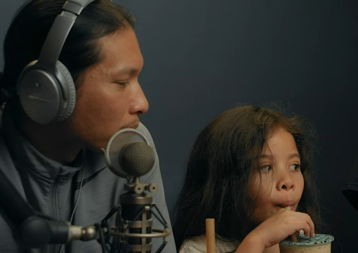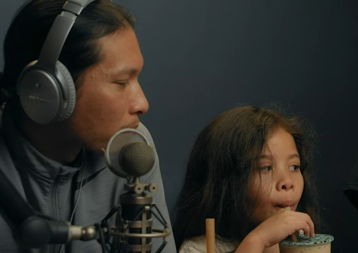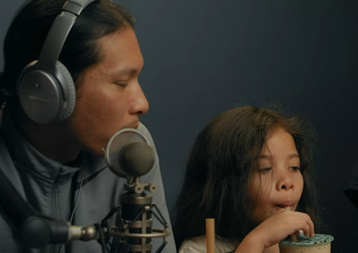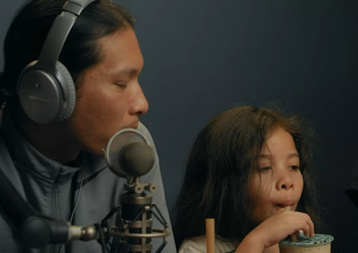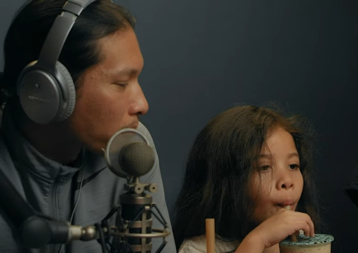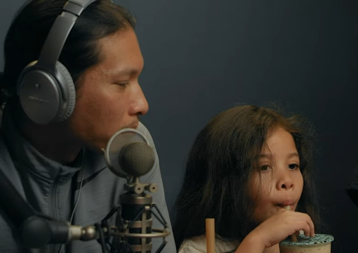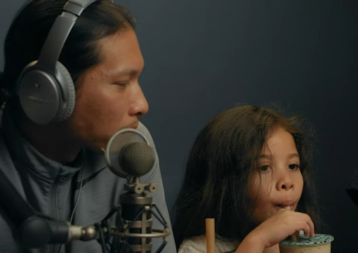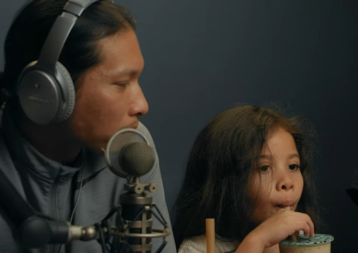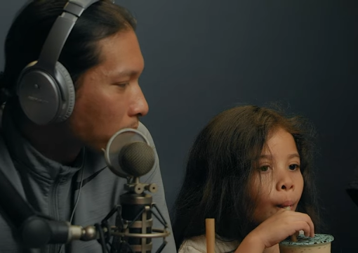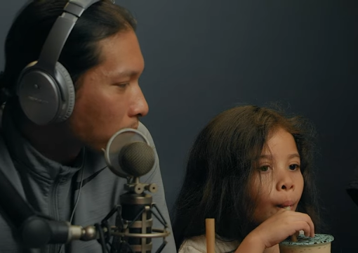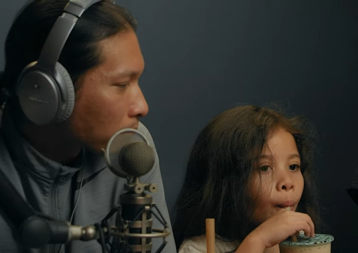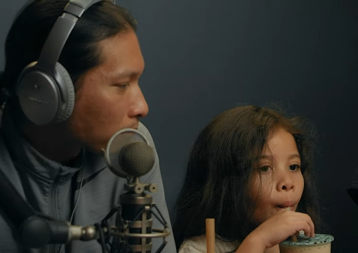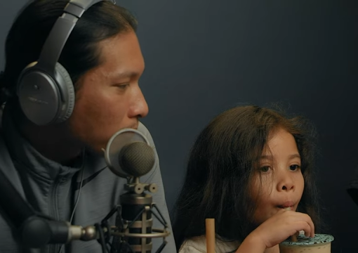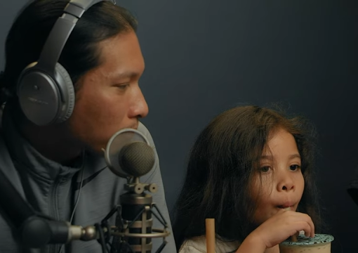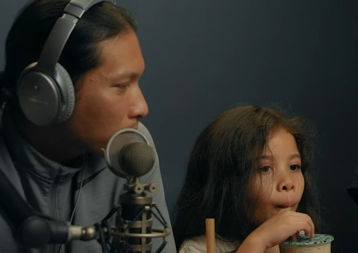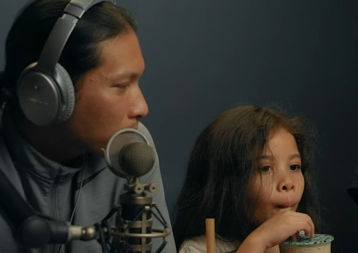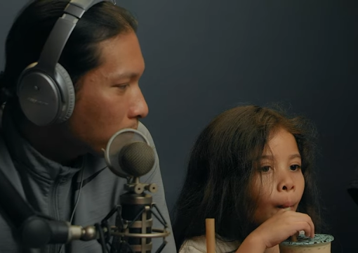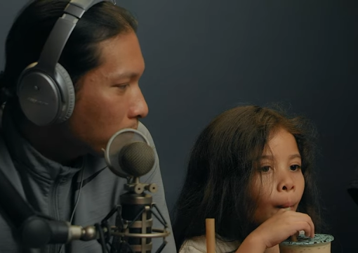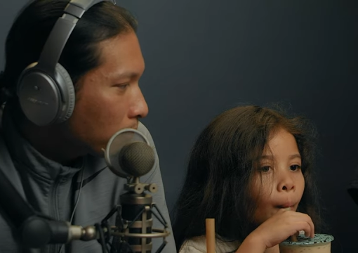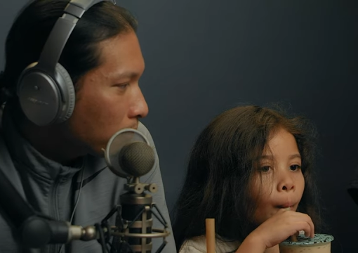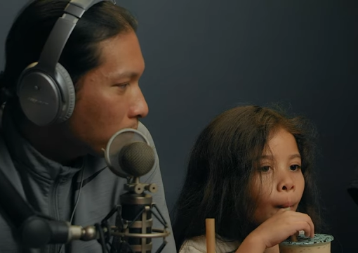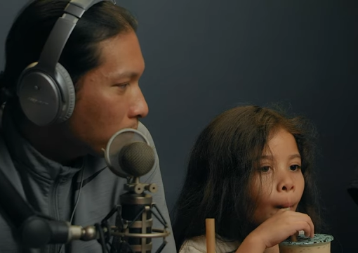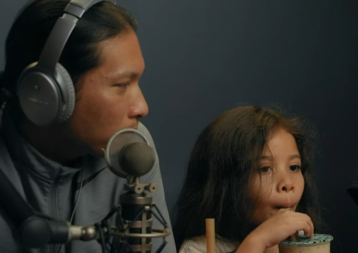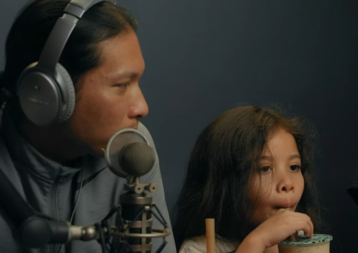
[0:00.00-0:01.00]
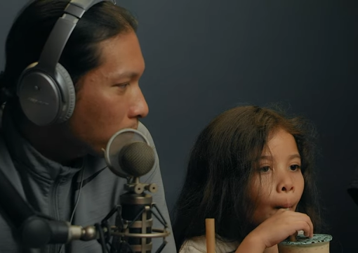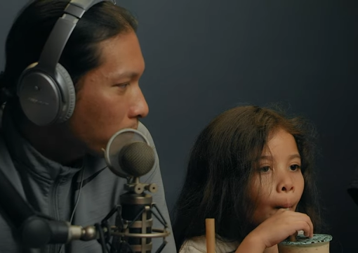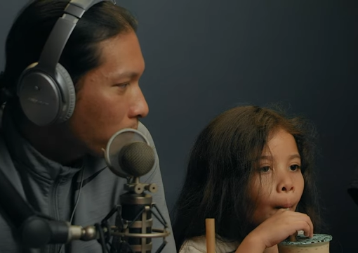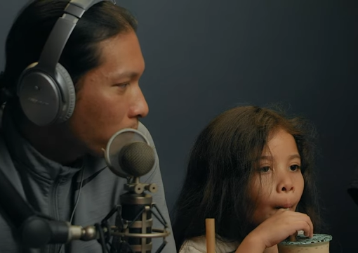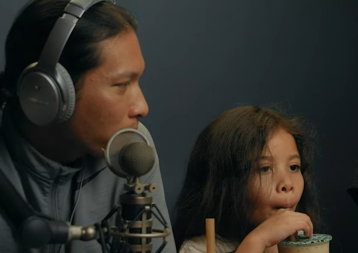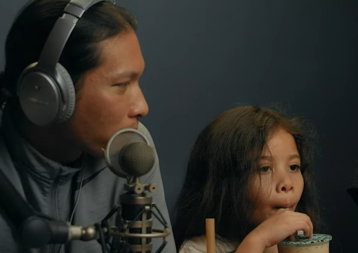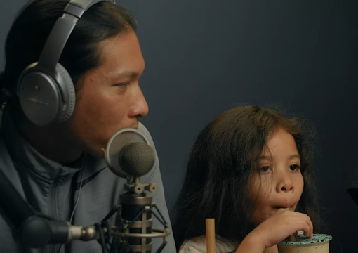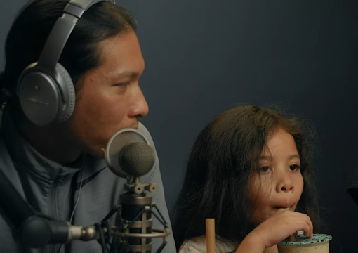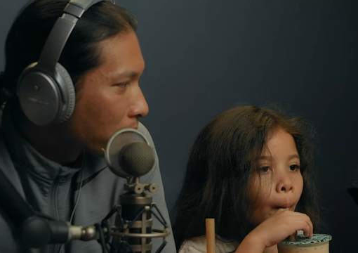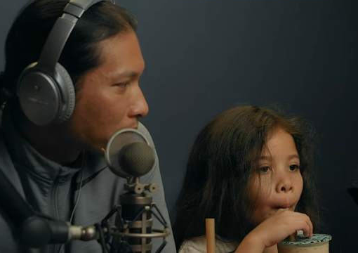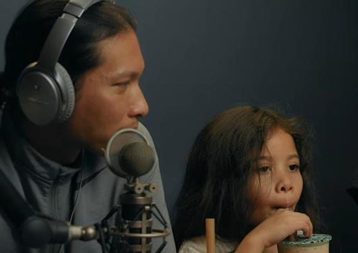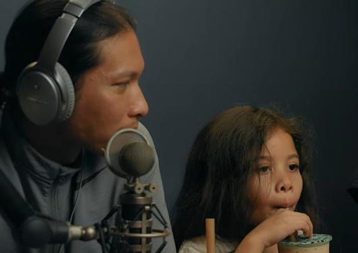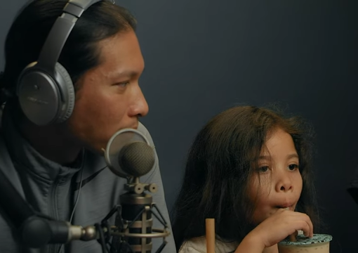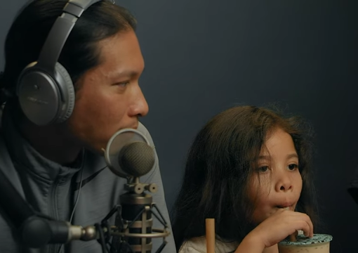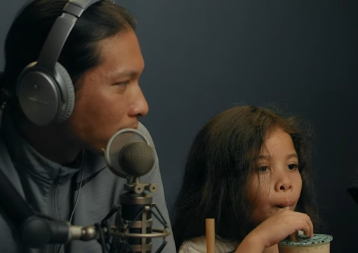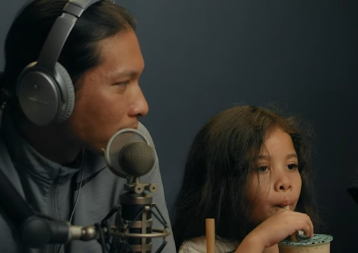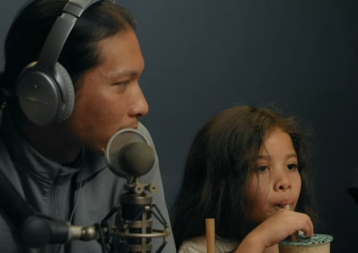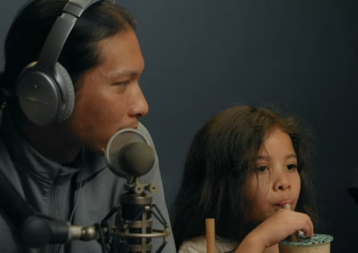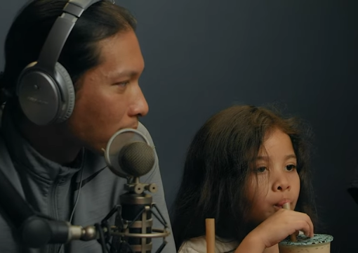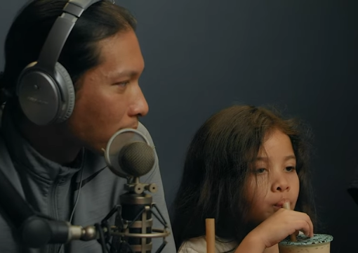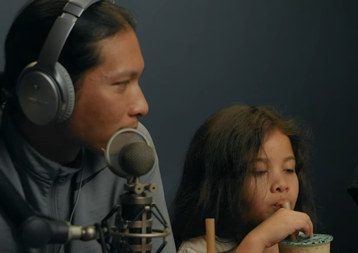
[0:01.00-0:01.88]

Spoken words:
(no one is talking)